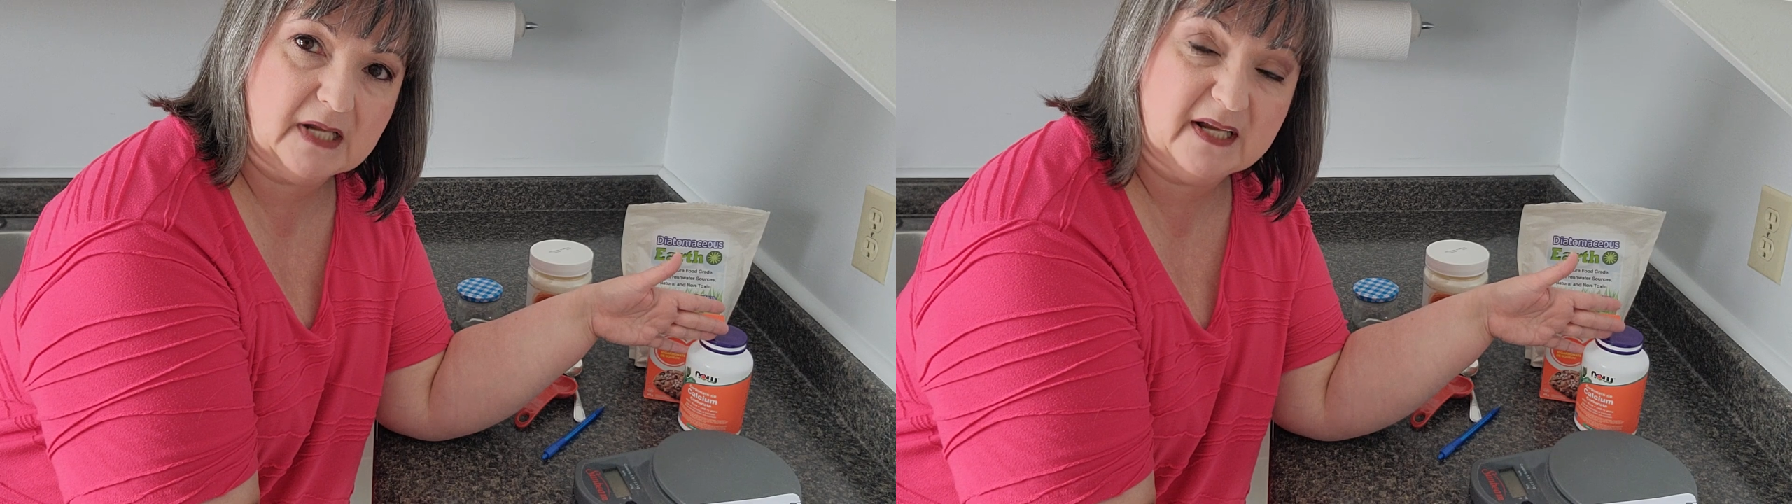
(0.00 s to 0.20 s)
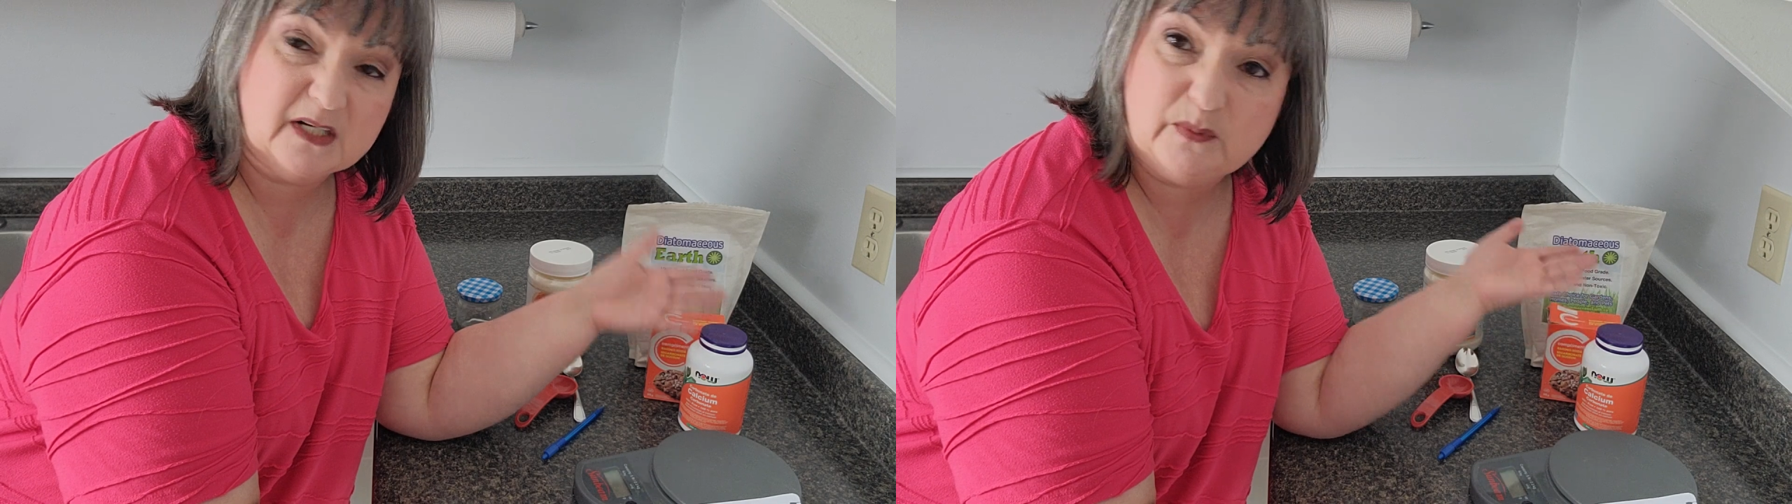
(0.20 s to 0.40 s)

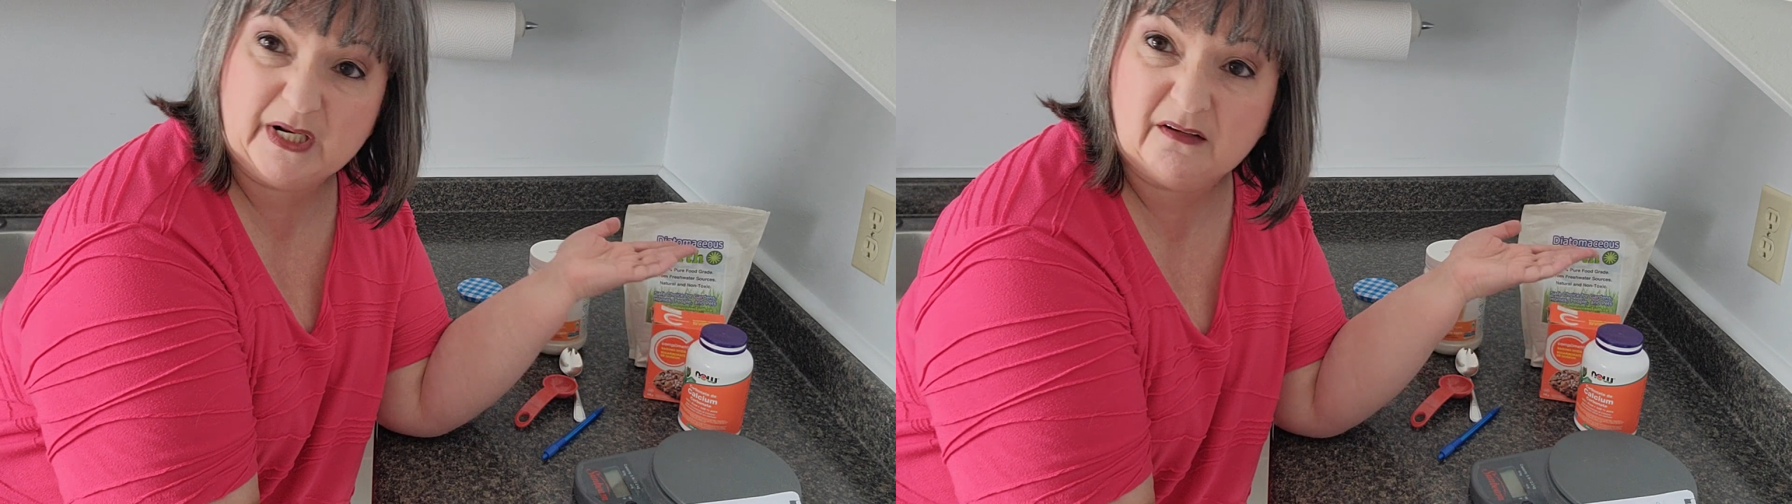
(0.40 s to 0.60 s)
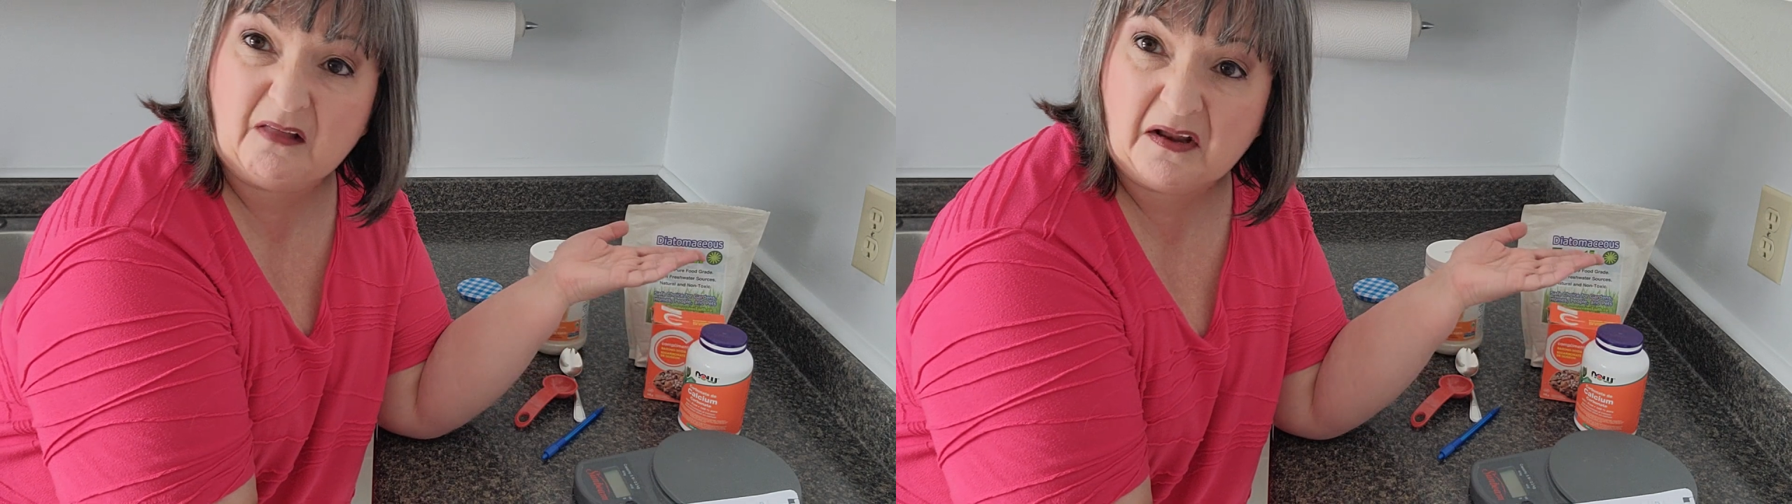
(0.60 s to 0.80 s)
and you
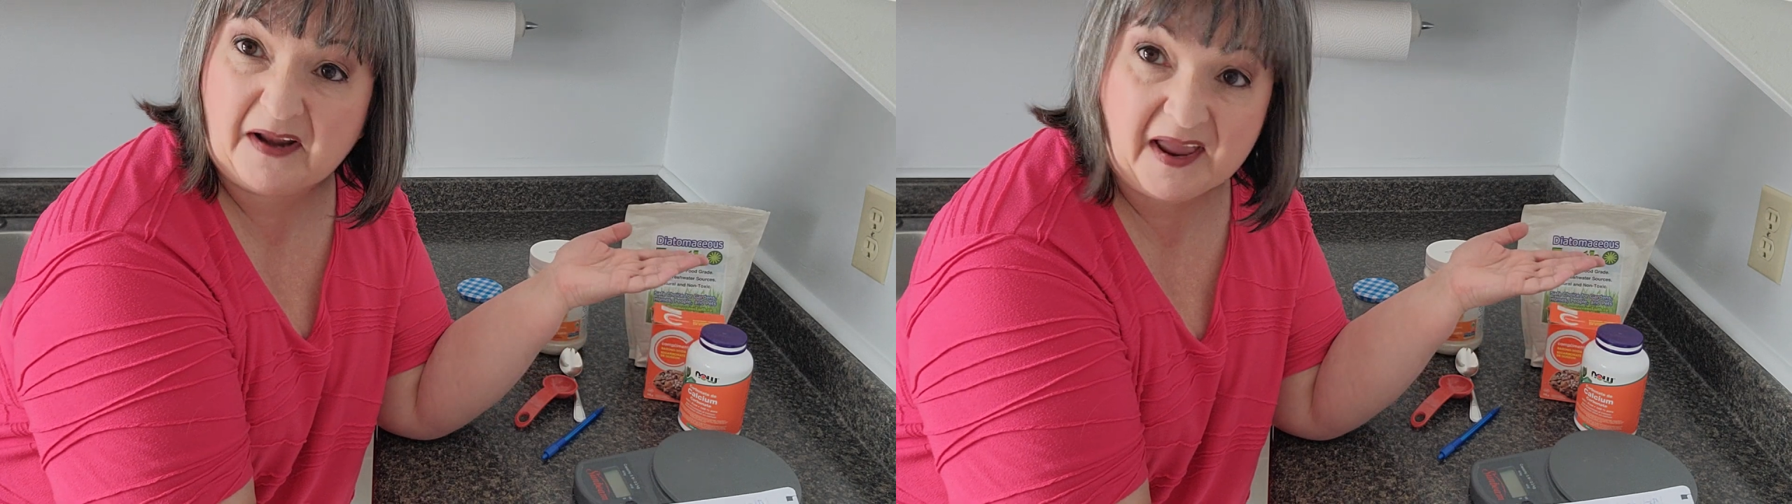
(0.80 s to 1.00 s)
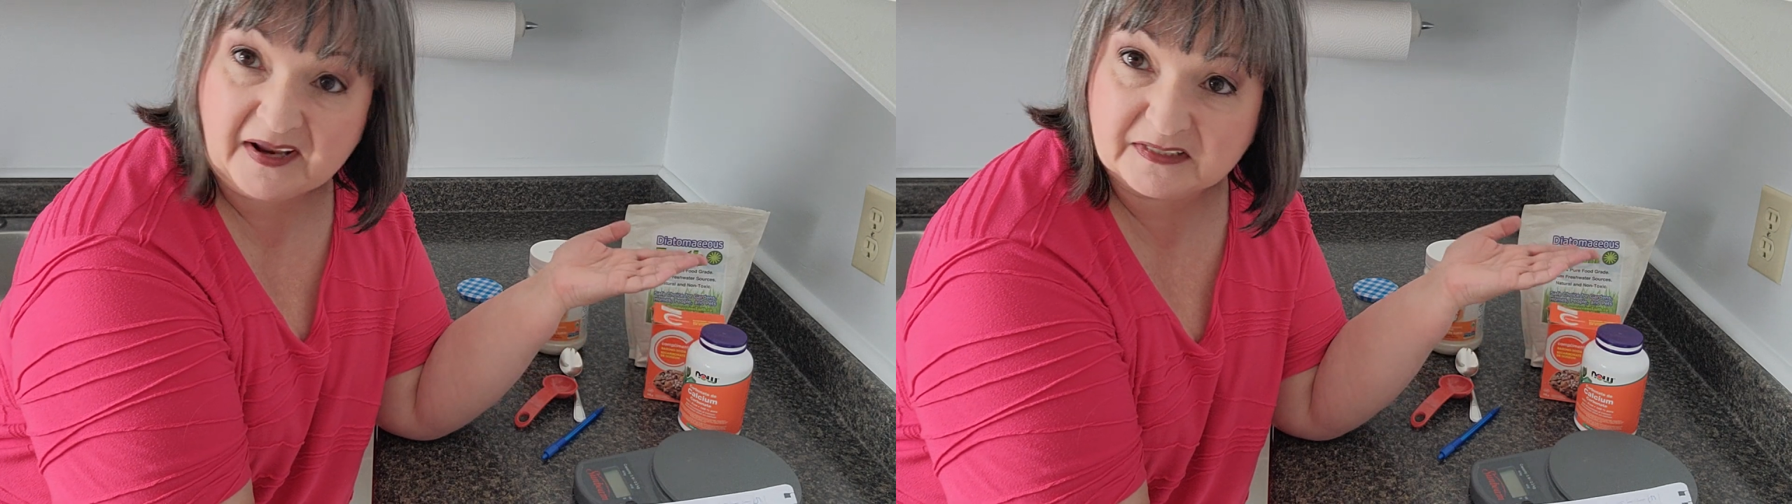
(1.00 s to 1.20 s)
eat a lot of
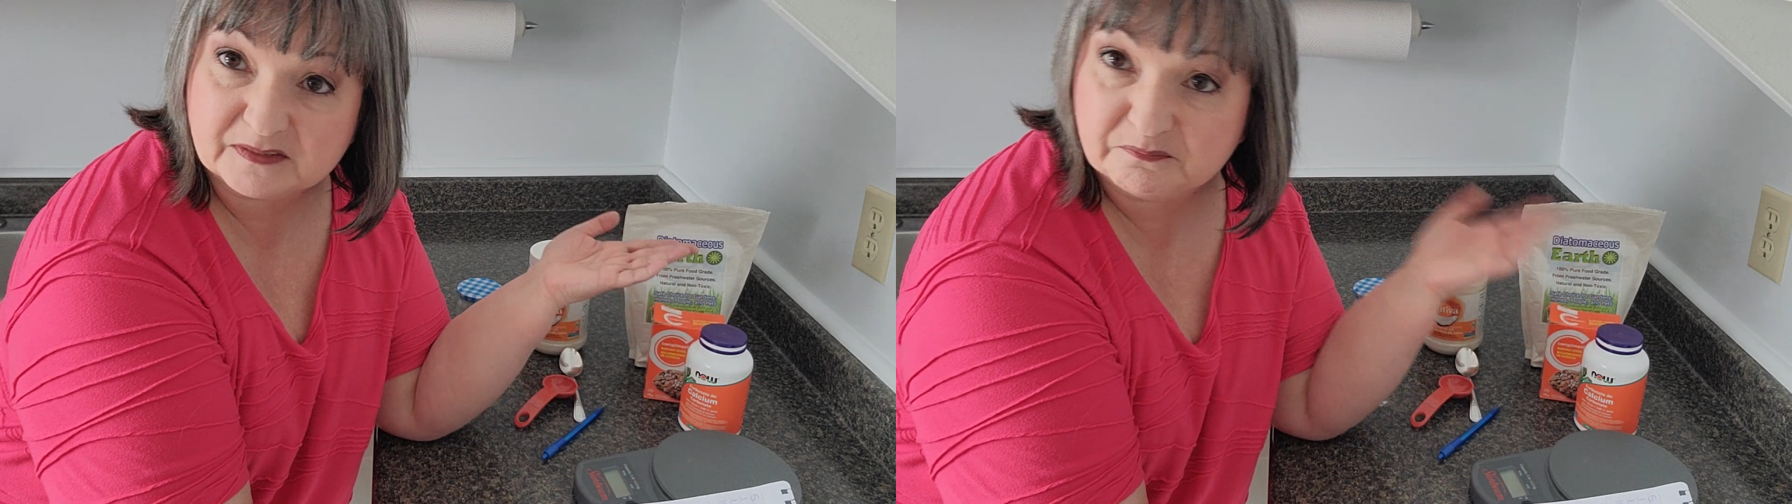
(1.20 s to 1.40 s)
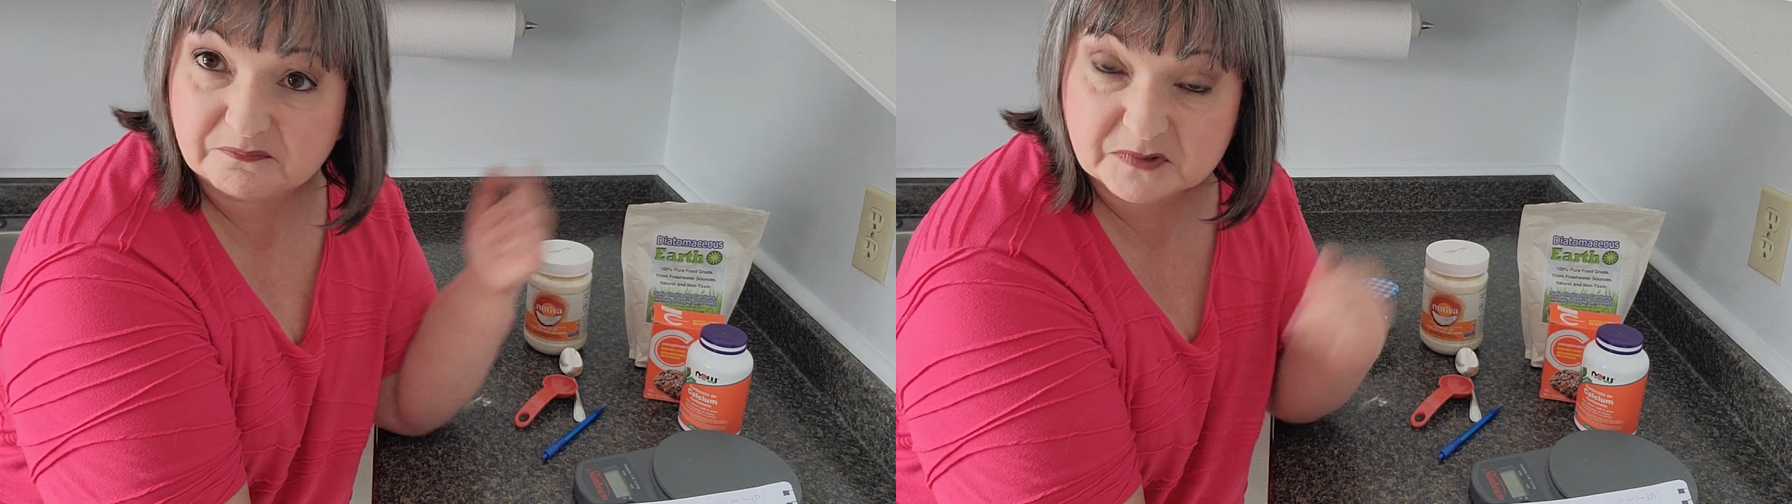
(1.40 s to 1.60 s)
eggs.